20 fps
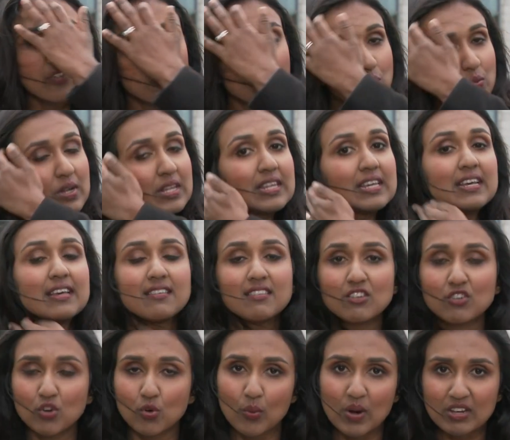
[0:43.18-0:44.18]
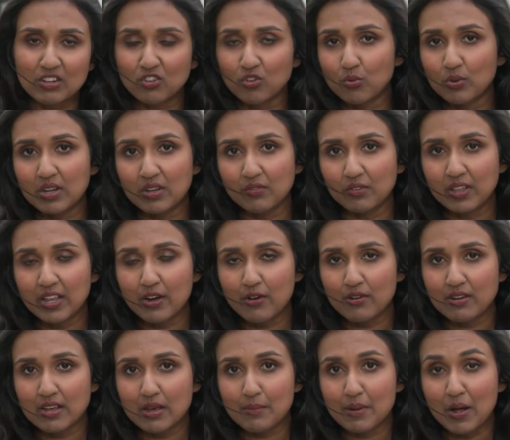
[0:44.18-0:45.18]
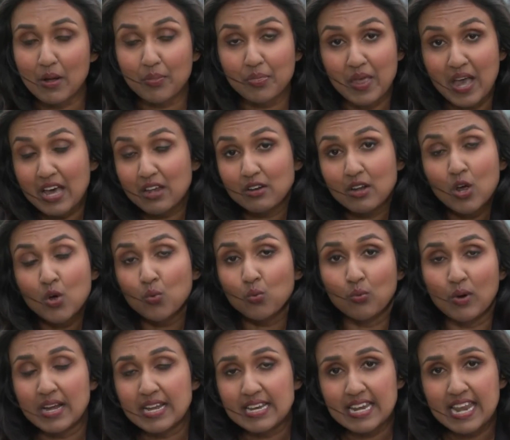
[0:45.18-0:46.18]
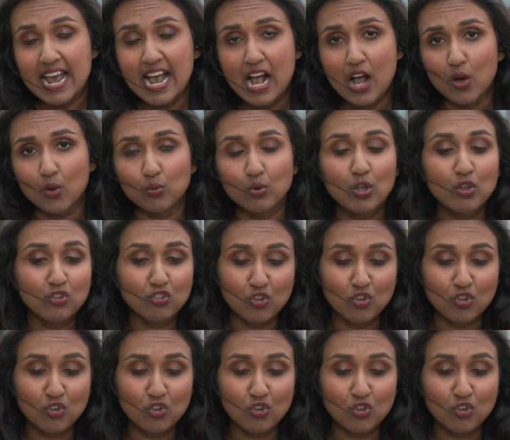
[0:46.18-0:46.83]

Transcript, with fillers: And there really isn't a great degree of clarity about that right now.